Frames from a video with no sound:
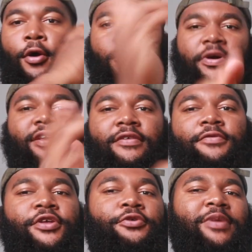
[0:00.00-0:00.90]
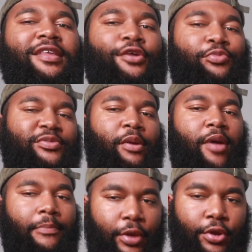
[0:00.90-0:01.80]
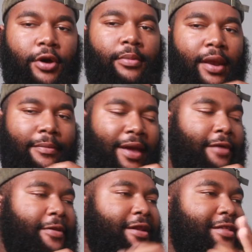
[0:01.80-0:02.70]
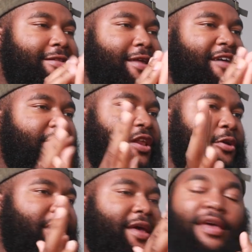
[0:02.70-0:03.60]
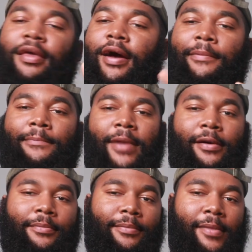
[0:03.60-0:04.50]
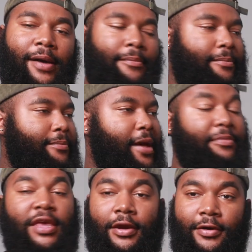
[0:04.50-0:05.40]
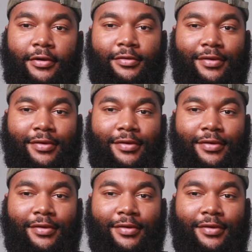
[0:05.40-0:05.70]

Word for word: what it is, what it do, man? It's Shomish, man, man, Pilgo, man. I'm back here with another damn video, man. I'm, I'm, I'm, I'm here.